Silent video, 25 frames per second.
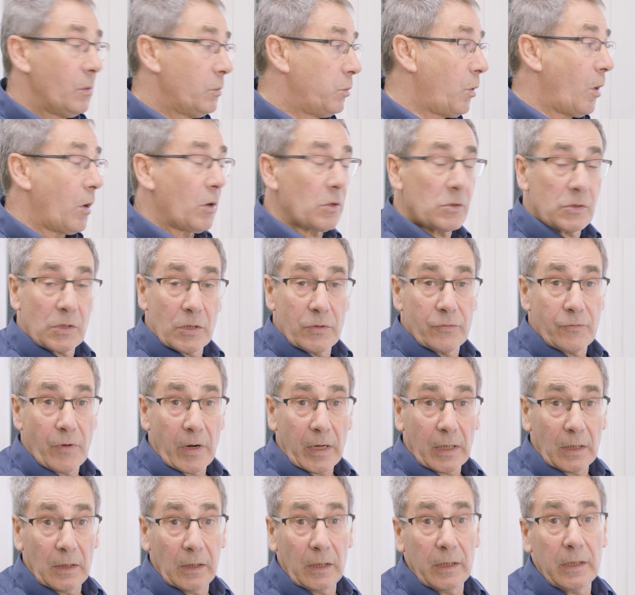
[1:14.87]
works
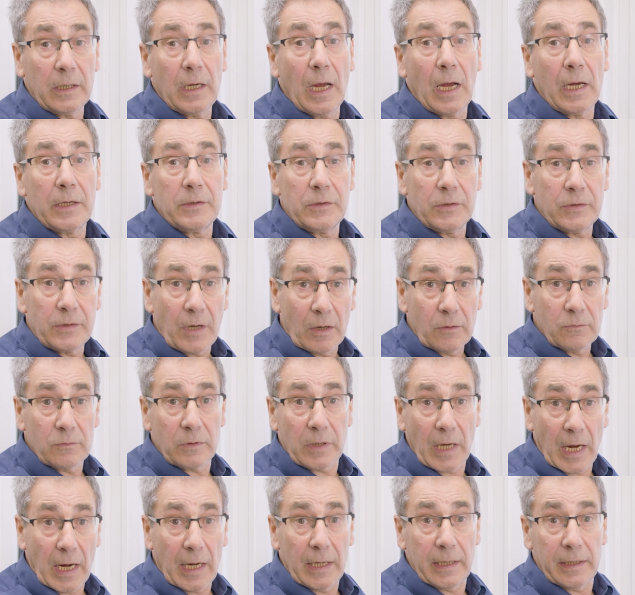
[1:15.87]
correctly and you
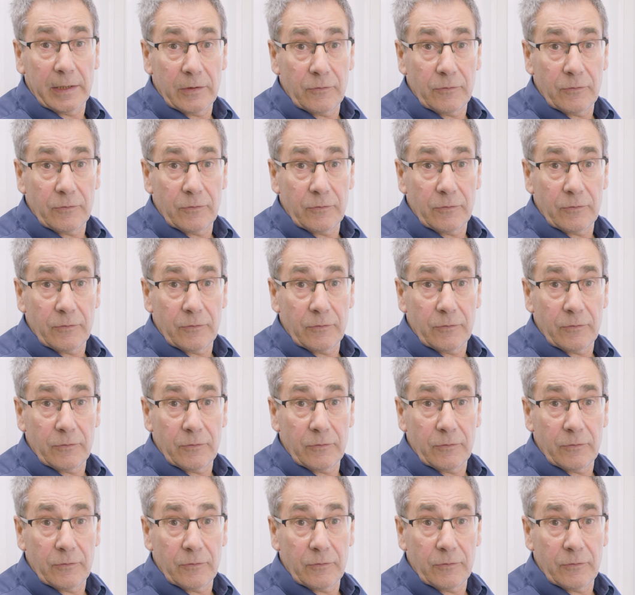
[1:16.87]
don't get any